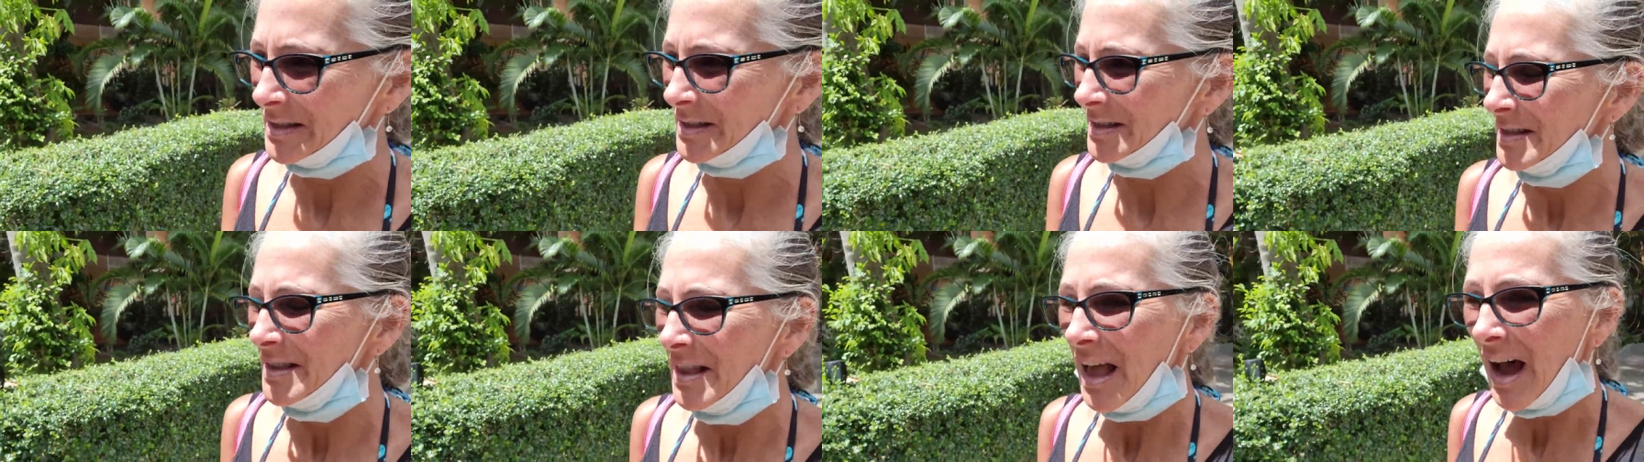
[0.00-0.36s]

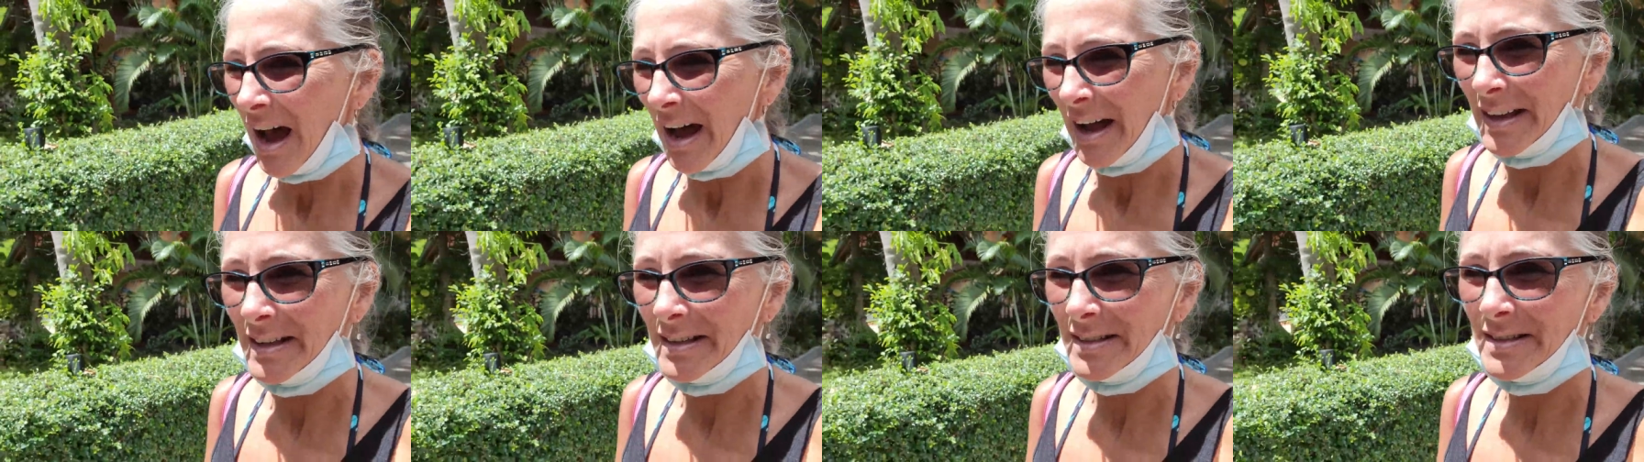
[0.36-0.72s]

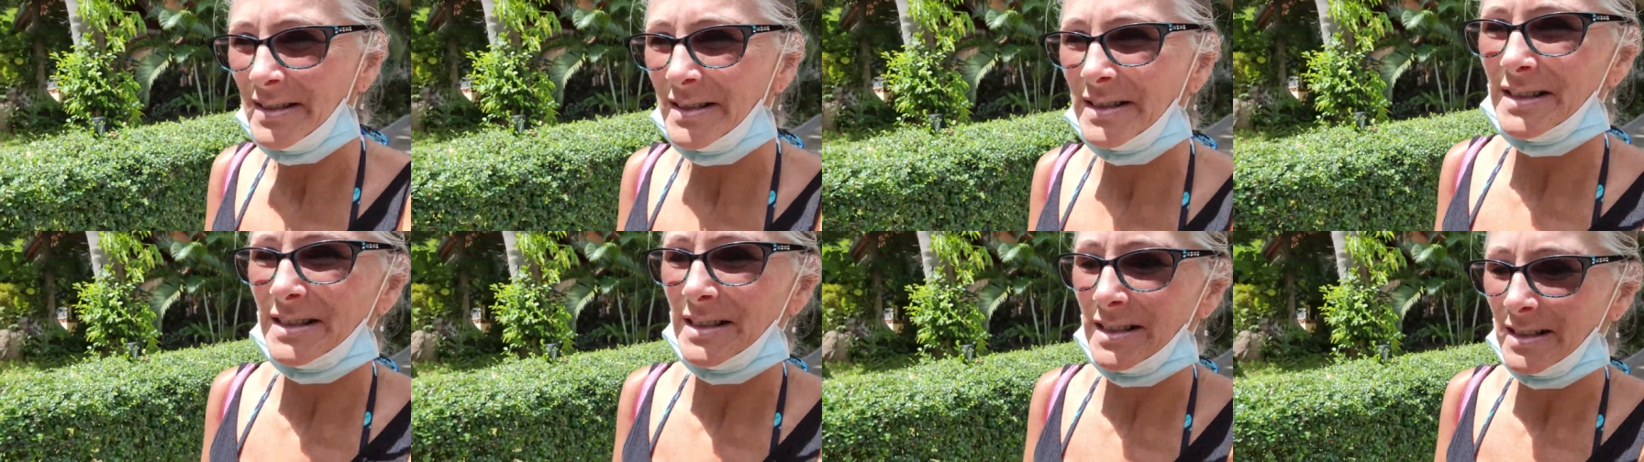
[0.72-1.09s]
nice,
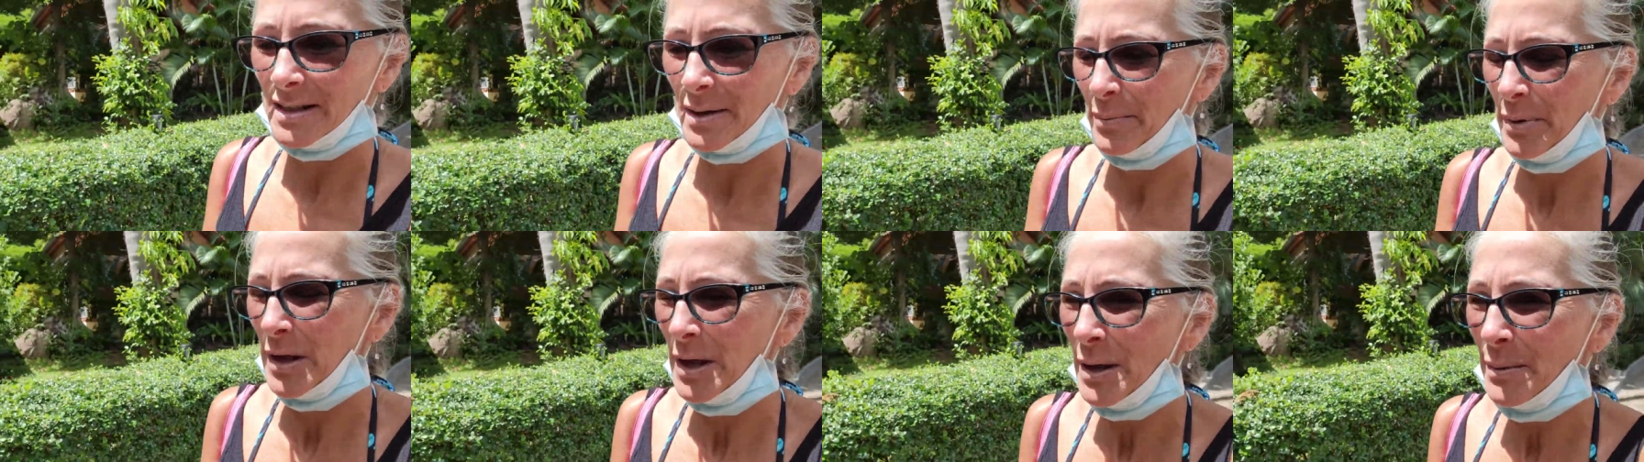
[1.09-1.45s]

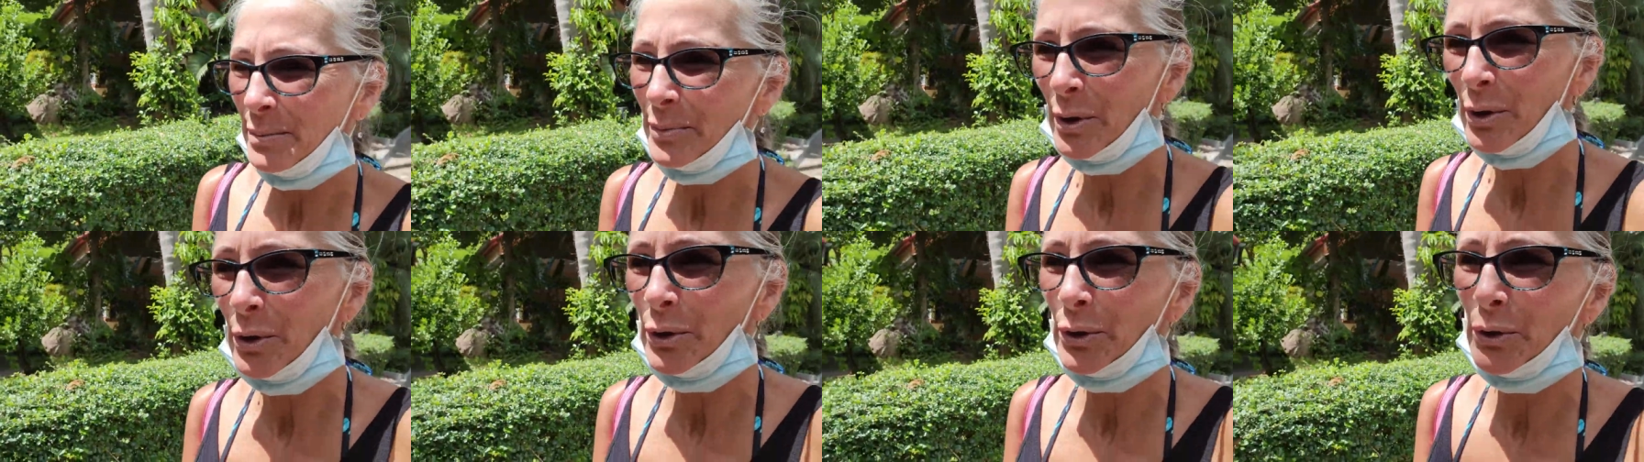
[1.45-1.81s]
the
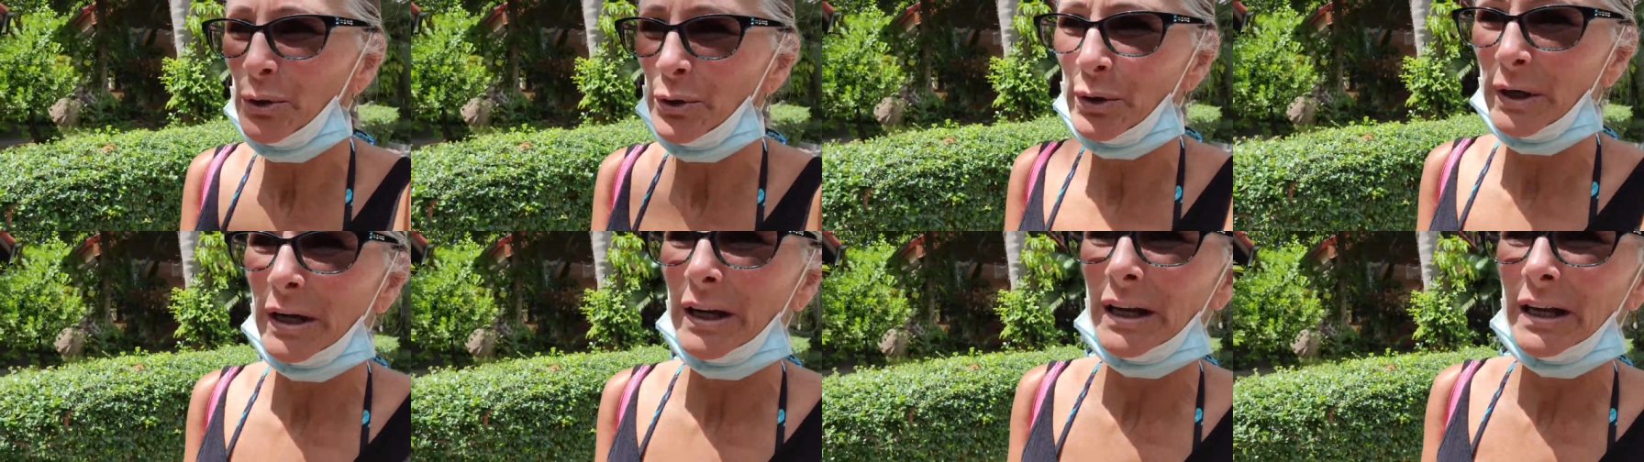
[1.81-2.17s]
people are
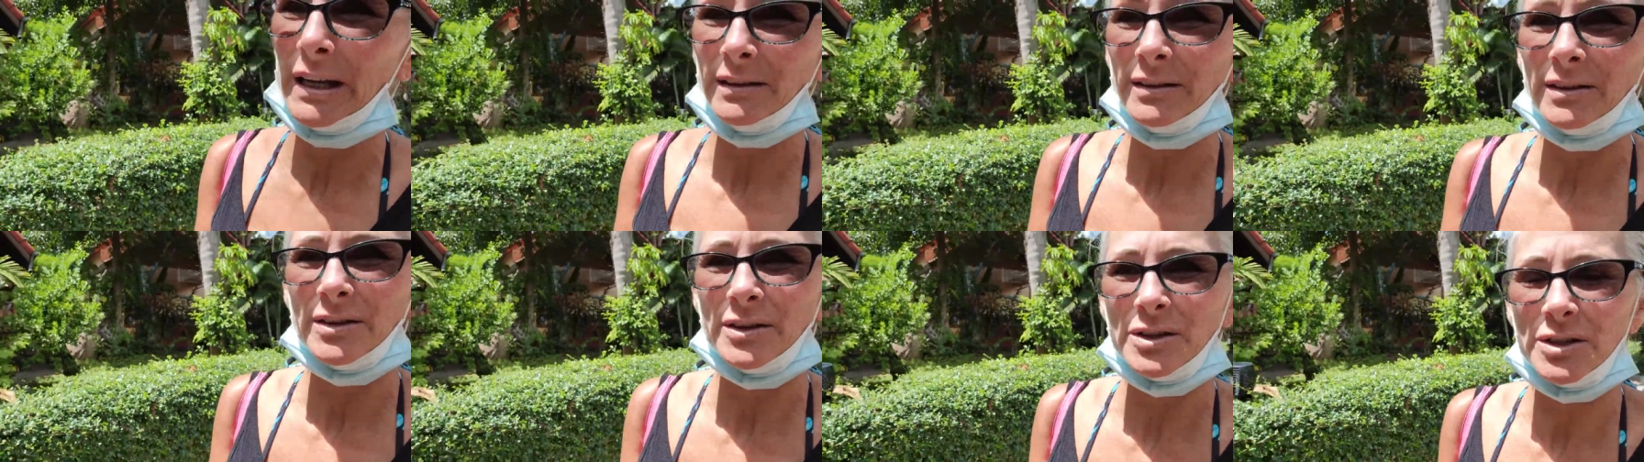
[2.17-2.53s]

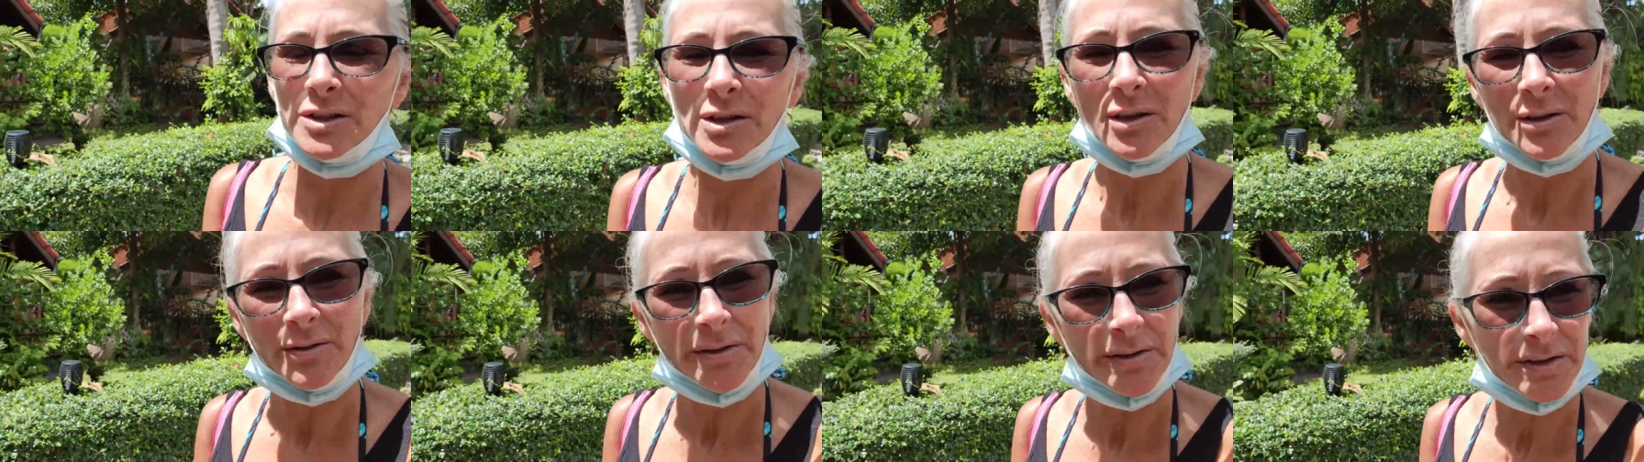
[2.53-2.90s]
great, the
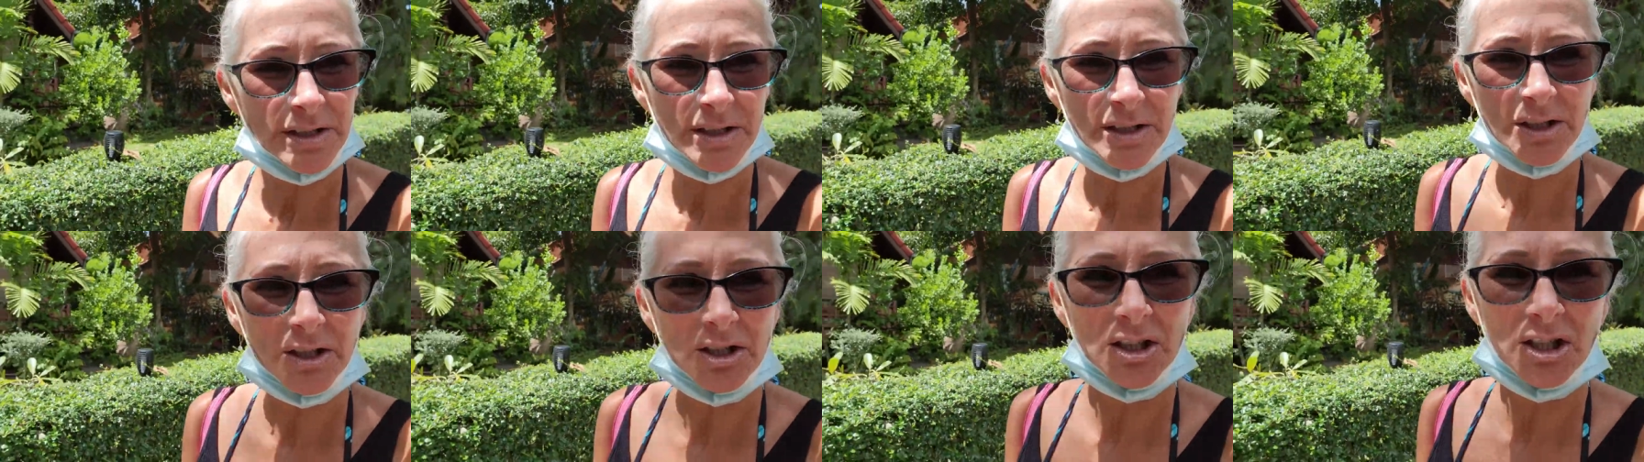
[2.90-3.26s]
service
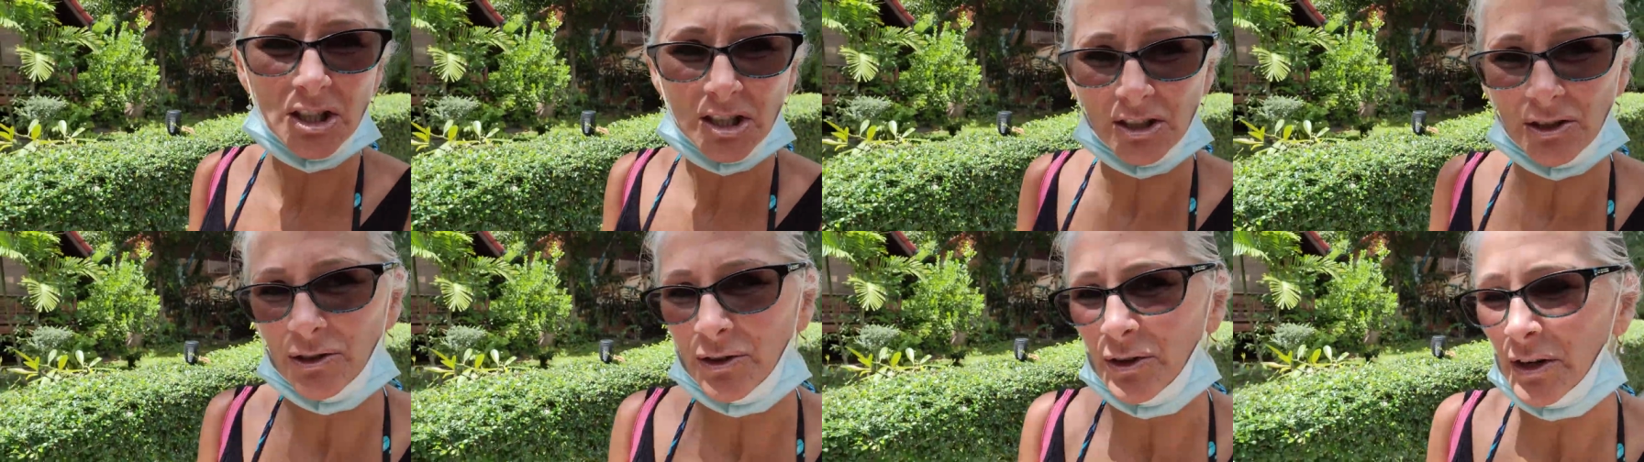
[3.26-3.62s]
is
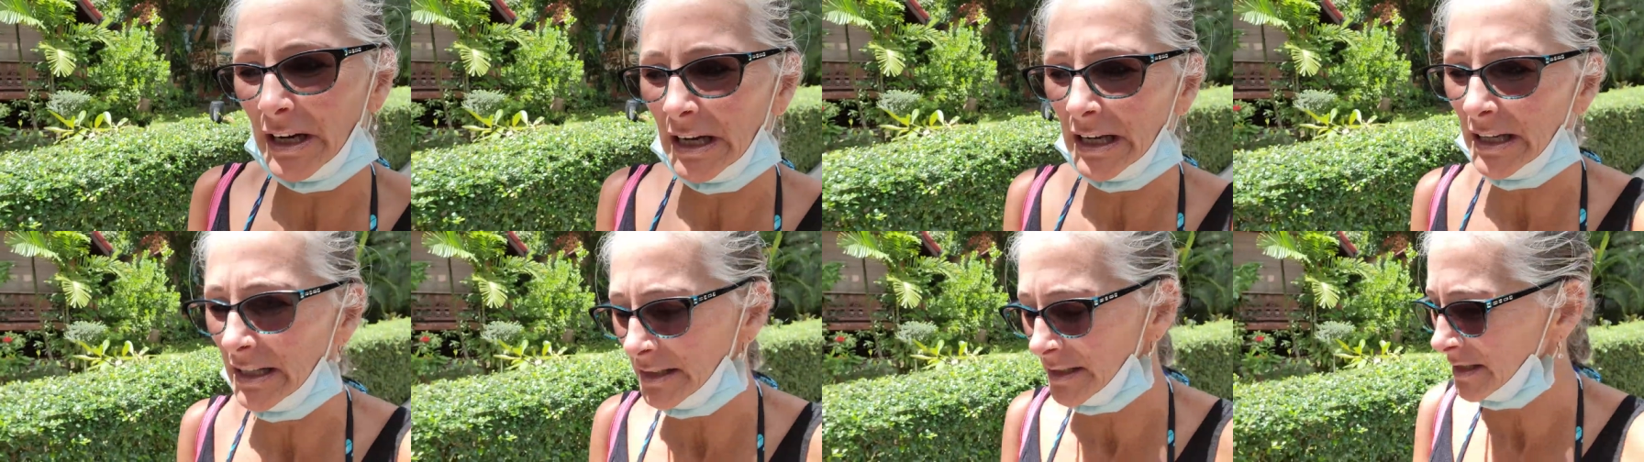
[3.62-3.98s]

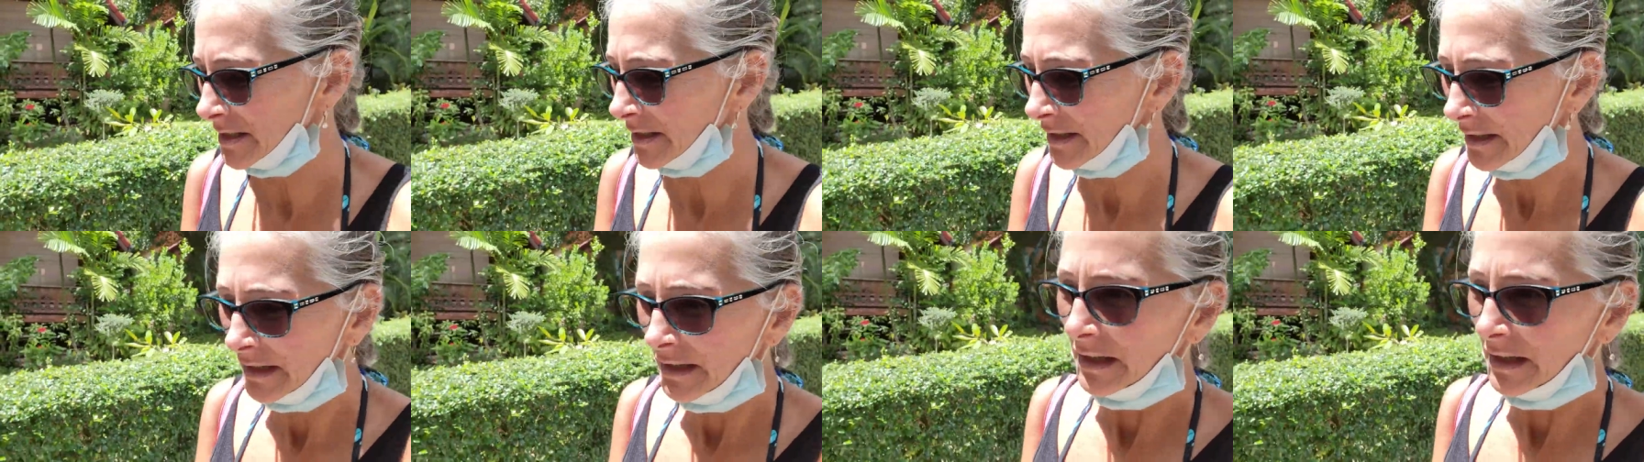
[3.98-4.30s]
great,